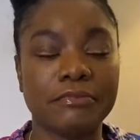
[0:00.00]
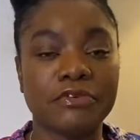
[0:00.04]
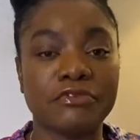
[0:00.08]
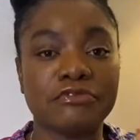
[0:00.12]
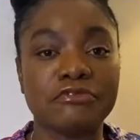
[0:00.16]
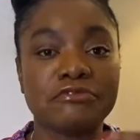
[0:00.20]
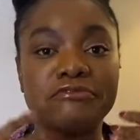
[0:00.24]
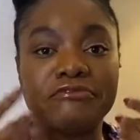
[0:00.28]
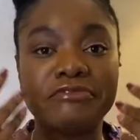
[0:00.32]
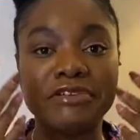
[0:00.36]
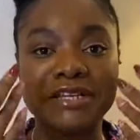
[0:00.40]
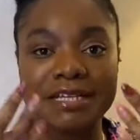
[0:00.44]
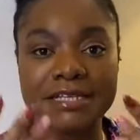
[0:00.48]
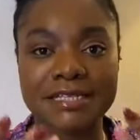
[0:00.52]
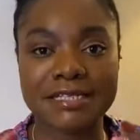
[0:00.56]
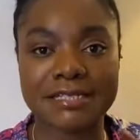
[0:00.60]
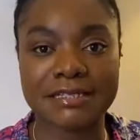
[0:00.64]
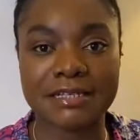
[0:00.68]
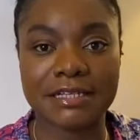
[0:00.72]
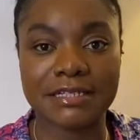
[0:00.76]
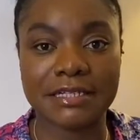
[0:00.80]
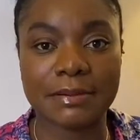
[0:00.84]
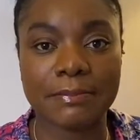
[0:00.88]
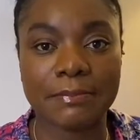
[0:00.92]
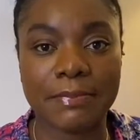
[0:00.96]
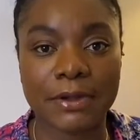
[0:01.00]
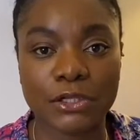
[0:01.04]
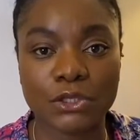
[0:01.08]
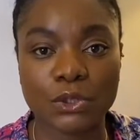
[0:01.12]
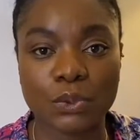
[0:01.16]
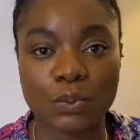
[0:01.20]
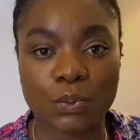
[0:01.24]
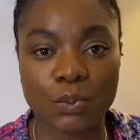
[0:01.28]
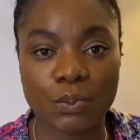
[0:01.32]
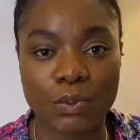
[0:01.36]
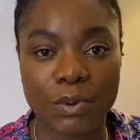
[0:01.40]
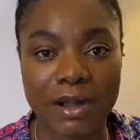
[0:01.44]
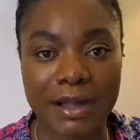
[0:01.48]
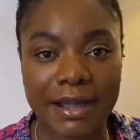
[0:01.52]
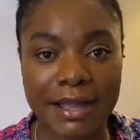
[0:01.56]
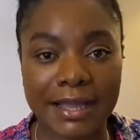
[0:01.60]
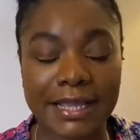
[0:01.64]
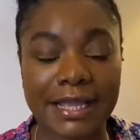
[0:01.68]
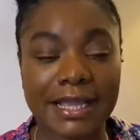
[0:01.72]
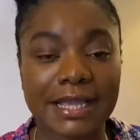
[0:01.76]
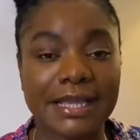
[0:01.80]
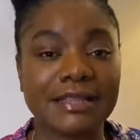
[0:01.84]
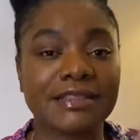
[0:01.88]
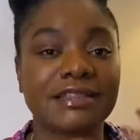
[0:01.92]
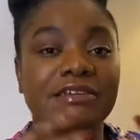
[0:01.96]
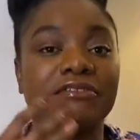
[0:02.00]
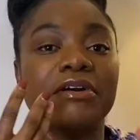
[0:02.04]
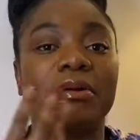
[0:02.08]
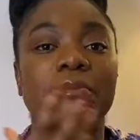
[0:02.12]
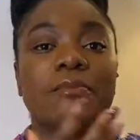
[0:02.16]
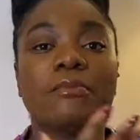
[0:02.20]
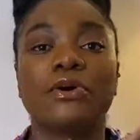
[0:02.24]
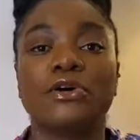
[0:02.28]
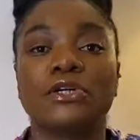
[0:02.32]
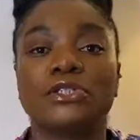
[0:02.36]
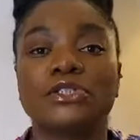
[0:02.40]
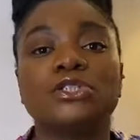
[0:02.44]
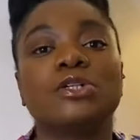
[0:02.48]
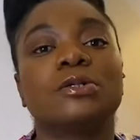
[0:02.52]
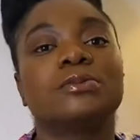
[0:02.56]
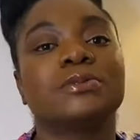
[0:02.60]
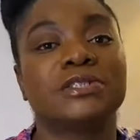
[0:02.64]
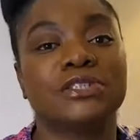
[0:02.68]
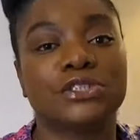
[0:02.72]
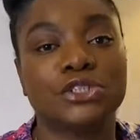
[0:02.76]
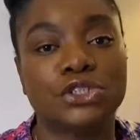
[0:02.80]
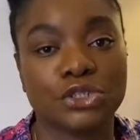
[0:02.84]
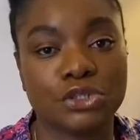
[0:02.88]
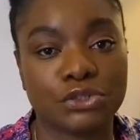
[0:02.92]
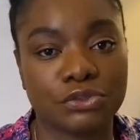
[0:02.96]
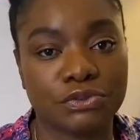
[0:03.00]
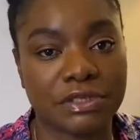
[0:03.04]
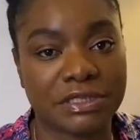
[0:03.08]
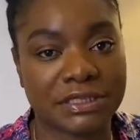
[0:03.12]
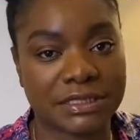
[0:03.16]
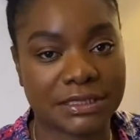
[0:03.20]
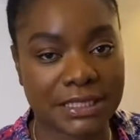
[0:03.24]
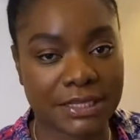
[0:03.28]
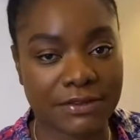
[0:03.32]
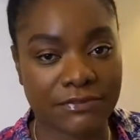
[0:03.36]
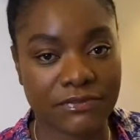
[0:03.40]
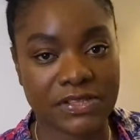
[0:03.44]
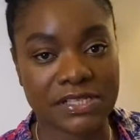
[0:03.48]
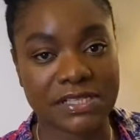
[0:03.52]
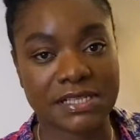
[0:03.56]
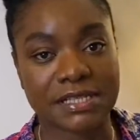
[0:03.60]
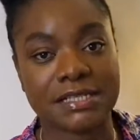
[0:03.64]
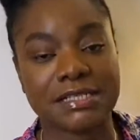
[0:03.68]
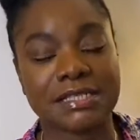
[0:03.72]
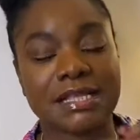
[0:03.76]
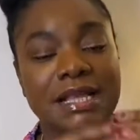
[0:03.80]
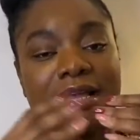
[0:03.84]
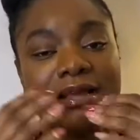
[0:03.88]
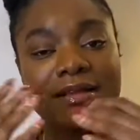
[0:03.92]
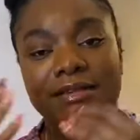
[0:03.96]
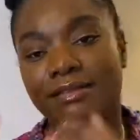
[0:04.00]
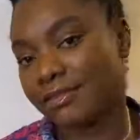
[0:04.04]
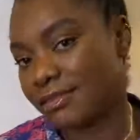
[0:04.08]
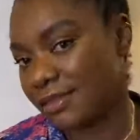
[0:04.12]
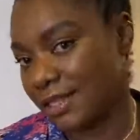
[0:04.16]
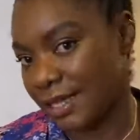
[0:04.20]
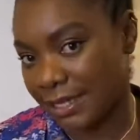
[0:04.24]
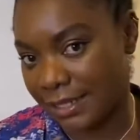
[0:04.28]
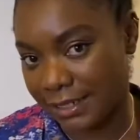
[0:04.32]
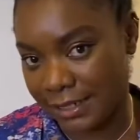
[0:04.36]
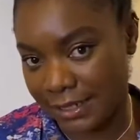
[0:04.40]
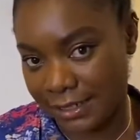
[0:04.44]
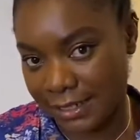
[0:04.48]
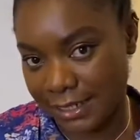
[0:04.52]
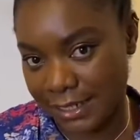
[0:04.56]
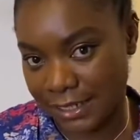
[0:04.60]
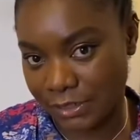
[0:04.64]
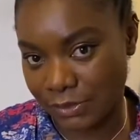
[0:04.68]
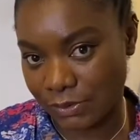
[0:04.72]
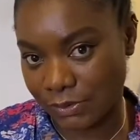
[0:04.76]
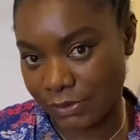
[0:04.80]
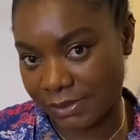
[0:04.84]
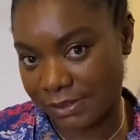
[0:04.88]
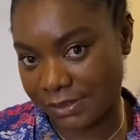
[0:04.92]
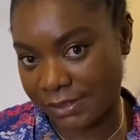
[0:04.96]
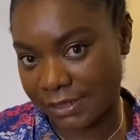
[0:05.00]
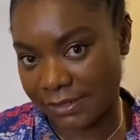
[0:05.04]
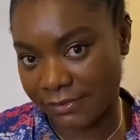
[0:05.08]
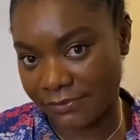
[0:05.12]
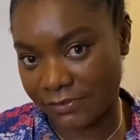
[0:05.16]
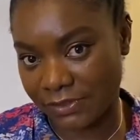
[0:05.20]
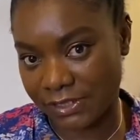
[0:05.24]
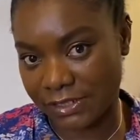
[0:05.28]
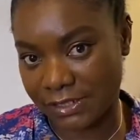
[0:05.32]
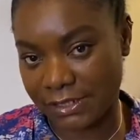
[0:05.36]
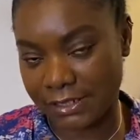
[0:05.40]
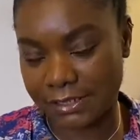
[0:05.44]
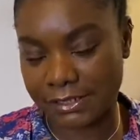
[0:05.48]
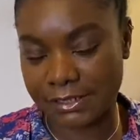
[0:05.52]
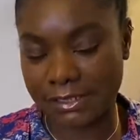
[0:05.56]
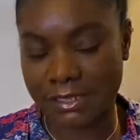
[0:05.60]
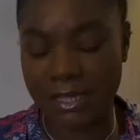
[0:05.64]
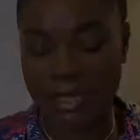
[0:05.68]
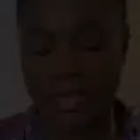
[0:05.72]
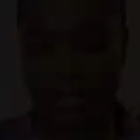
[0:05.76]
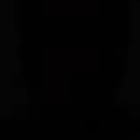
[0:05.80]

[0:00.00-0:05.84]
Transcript: reasoning about why there are more jobs in children's services than in adult services.